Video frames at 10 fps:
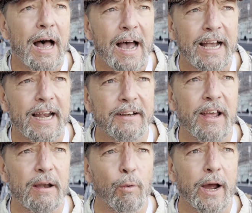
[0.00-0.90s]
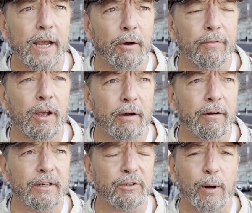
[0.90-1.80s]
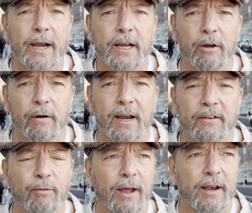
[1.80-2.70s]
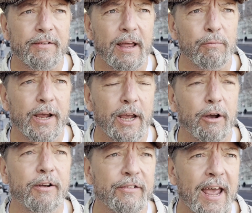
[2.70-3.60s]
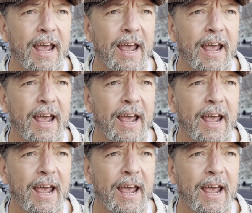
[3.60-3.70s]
I got into NYU. The only reason why I didn't go into NYU, because